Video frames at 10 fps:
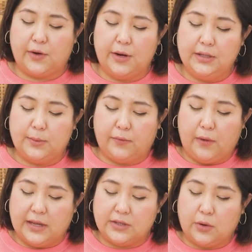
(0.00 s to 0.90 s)
first
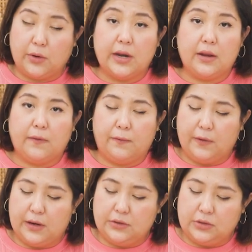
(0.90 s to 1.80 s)
before I store it in the
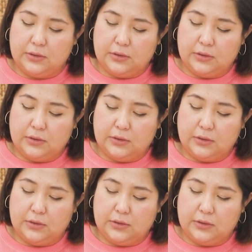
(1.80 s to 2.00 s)
fridge,